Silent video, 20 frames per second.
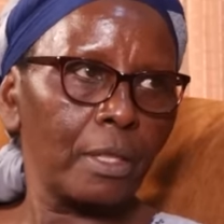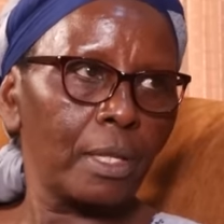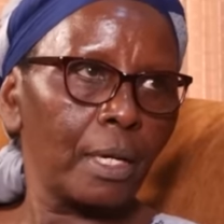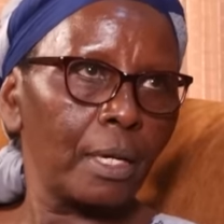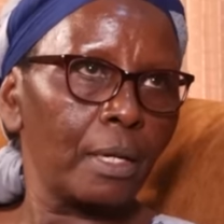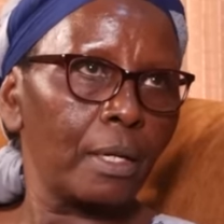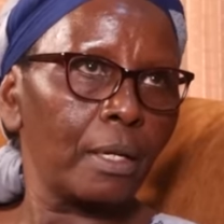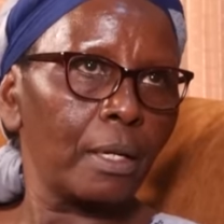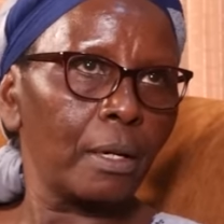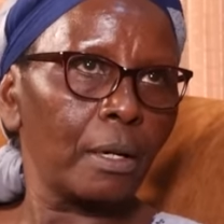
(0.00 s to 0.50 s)

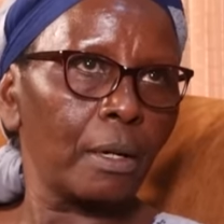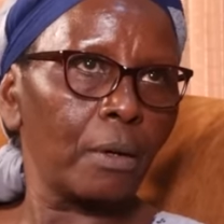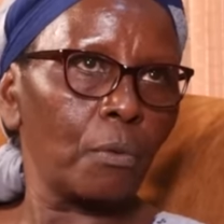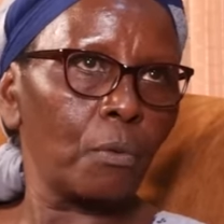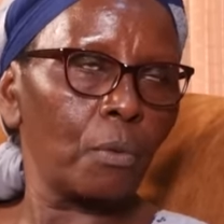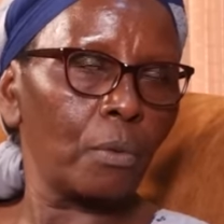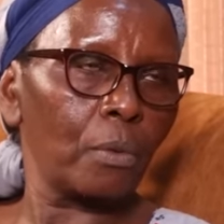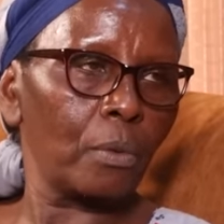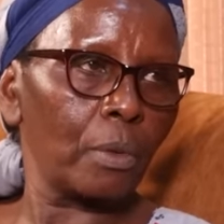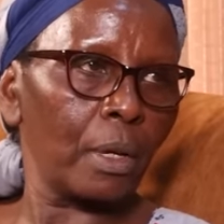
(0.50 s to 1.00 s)
Then
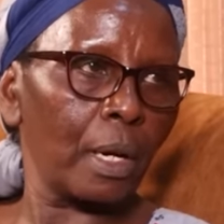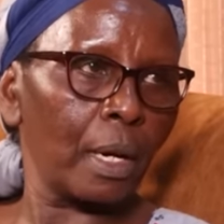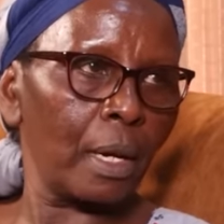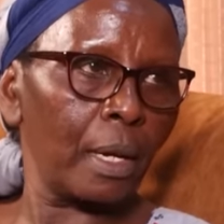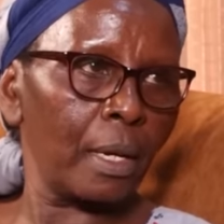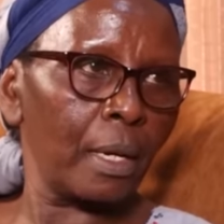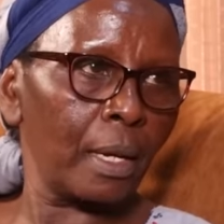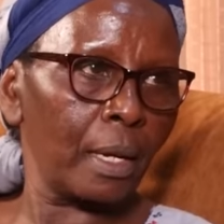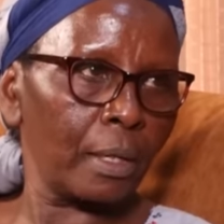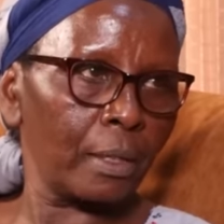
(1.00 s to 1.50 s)

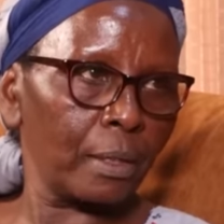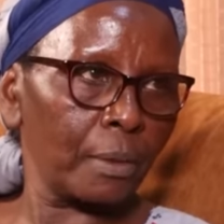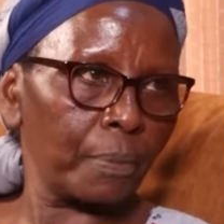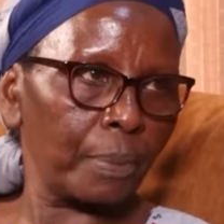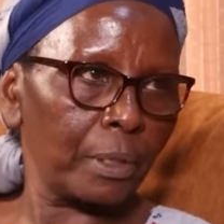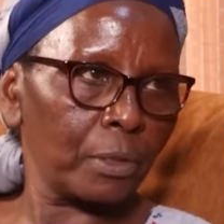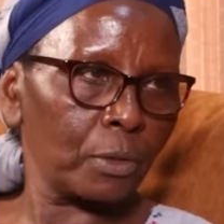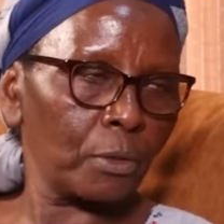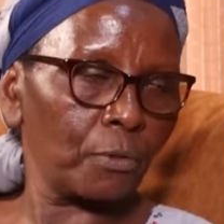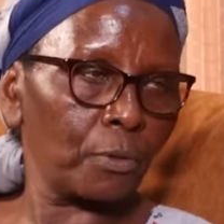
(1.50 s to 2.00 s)
I had a
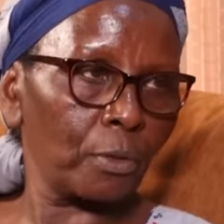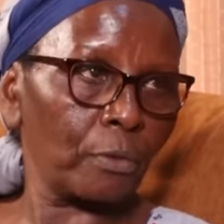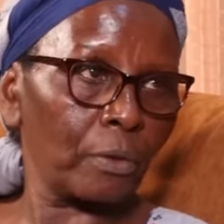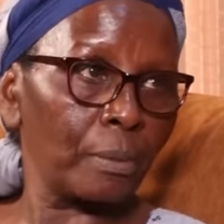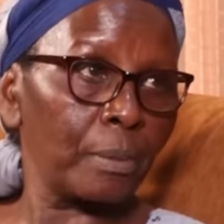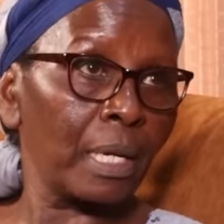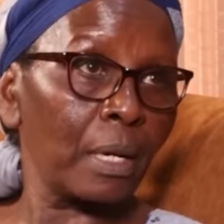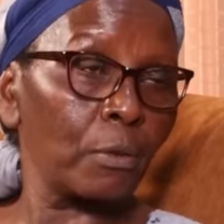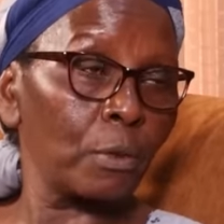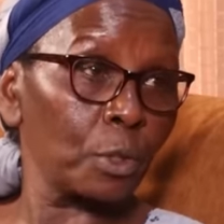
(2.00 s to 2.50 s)
passion for
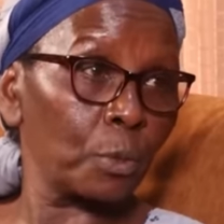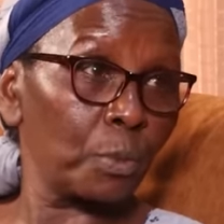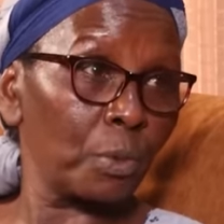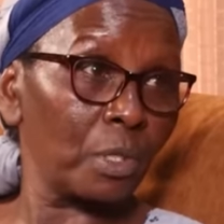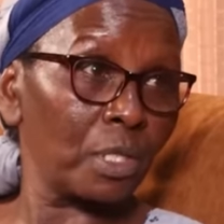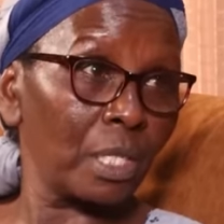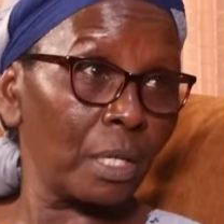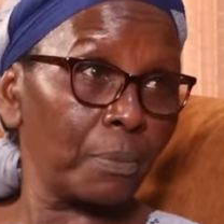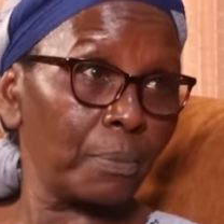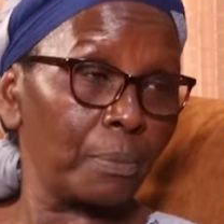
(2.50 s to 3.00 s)
farming. I was
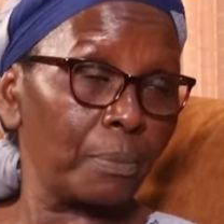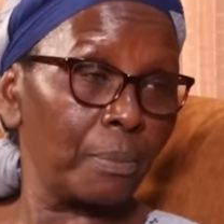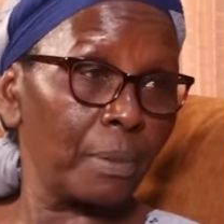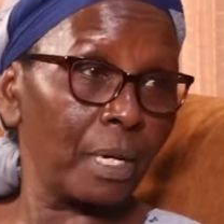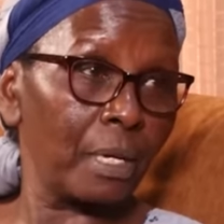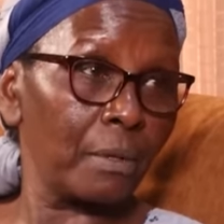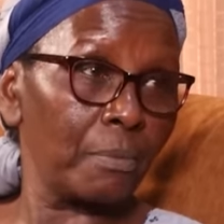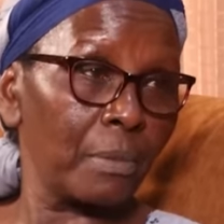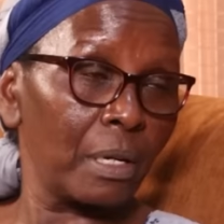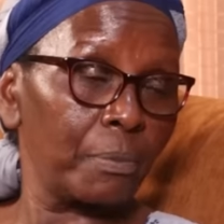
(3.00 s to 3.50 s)
brought up
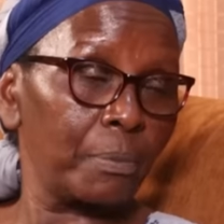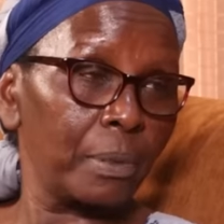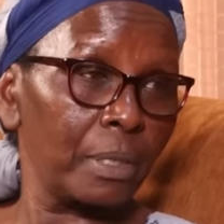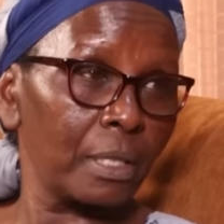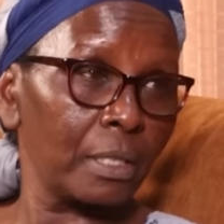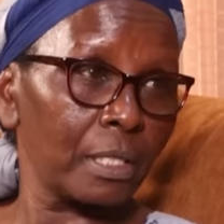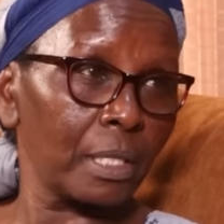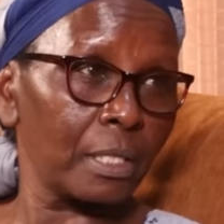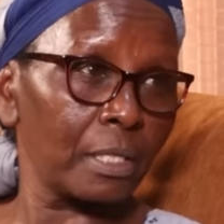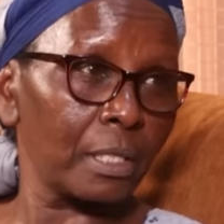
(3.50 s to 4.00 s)
by my
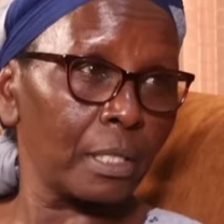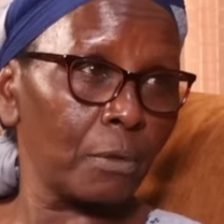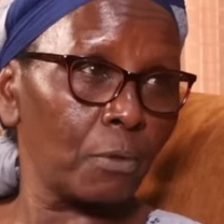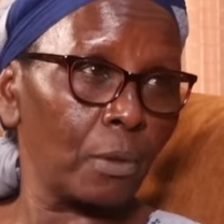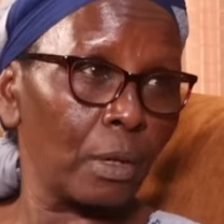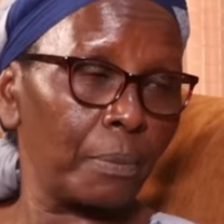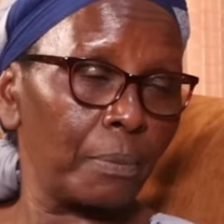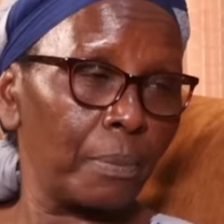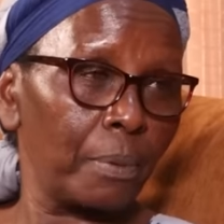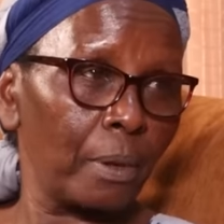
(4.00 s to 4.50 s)
parents, I said,
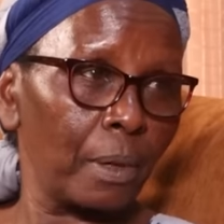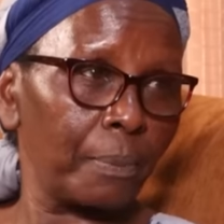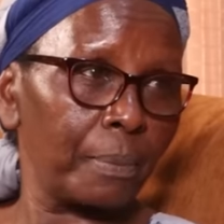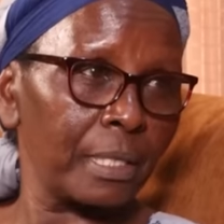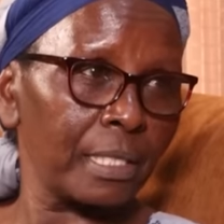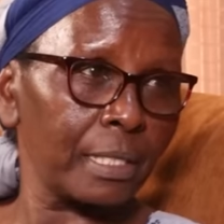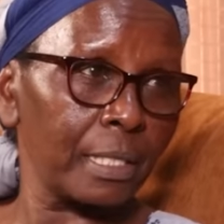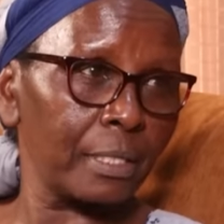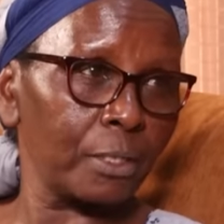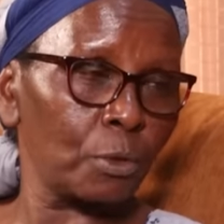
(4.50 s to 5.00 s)
were a
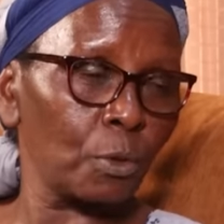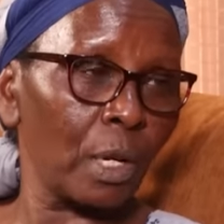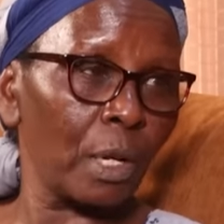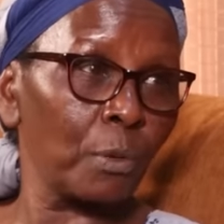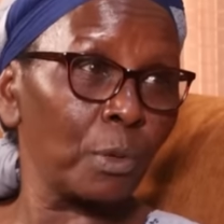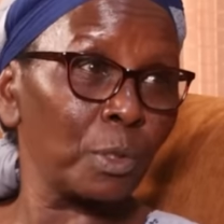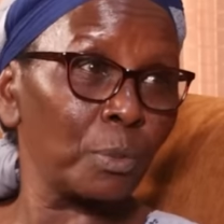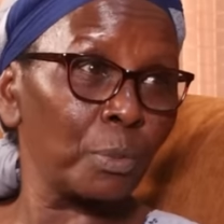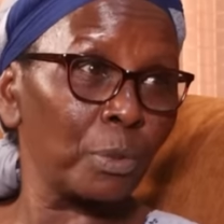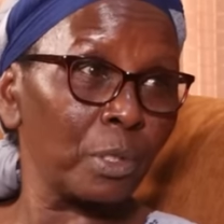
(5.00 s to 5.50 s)
peasant. So I
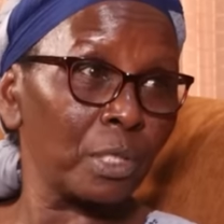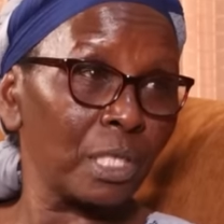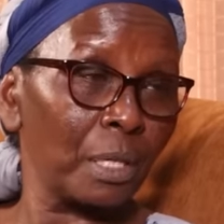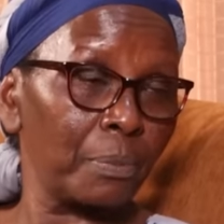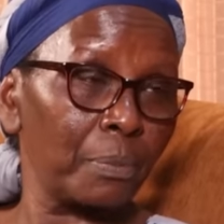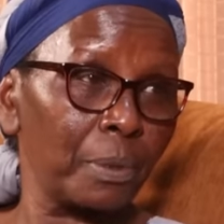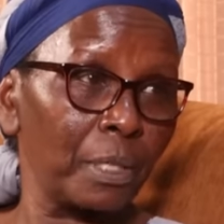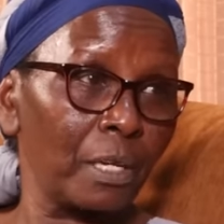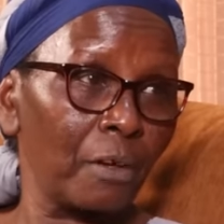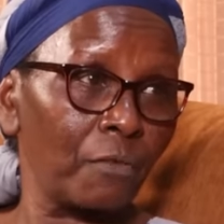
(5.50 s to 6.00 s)
was brought
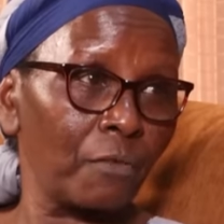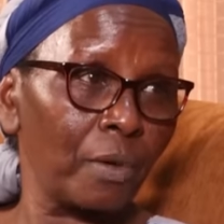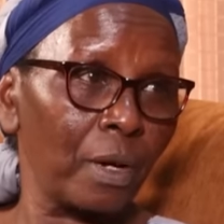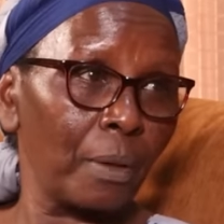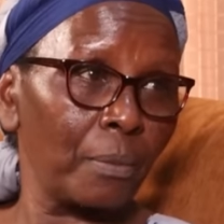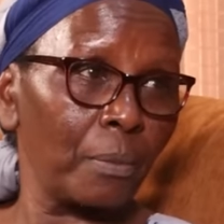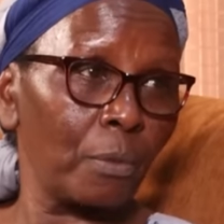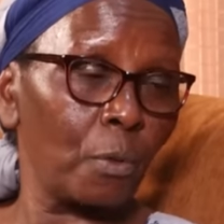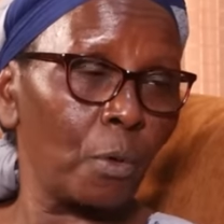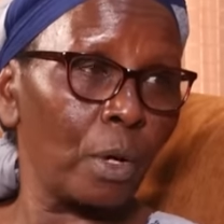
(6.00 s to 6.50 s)
up in a
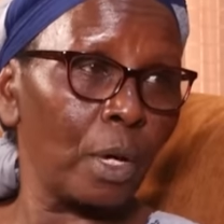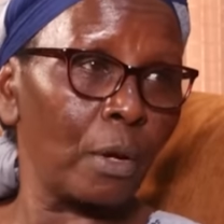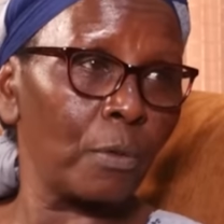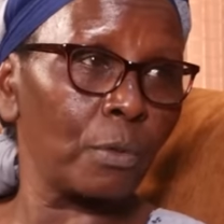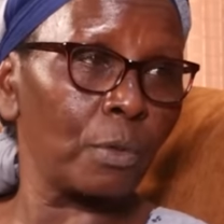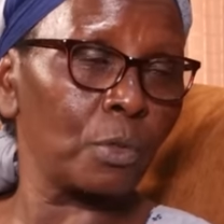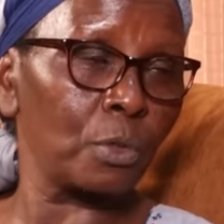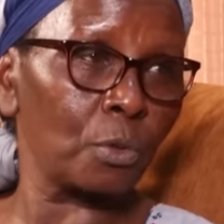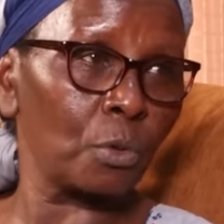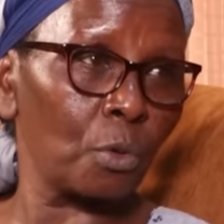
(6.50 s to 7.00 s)
farm where
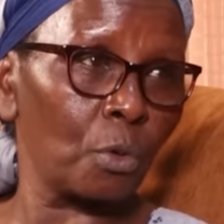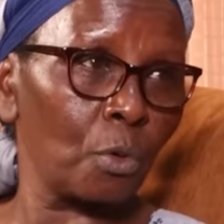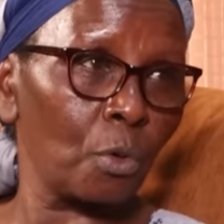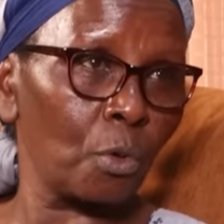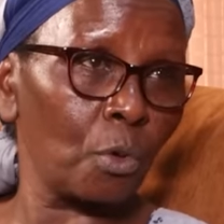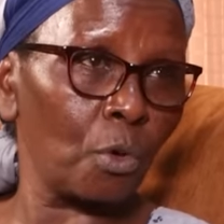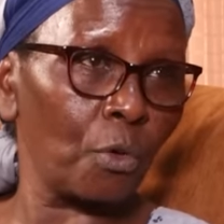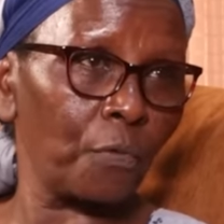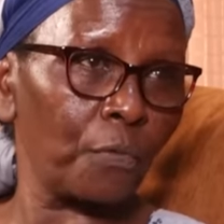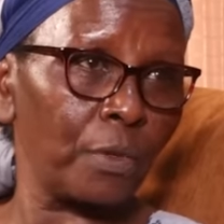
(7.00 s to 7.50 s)
we used to grow
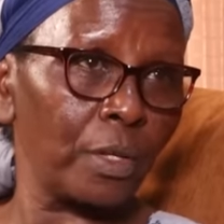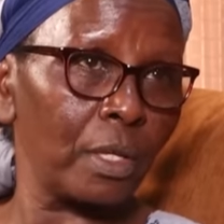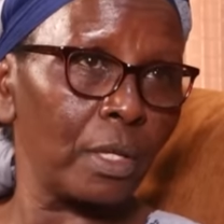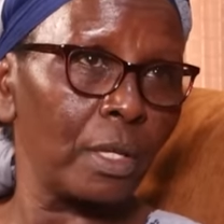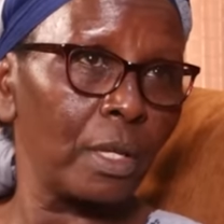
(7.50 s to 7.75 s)
coffee,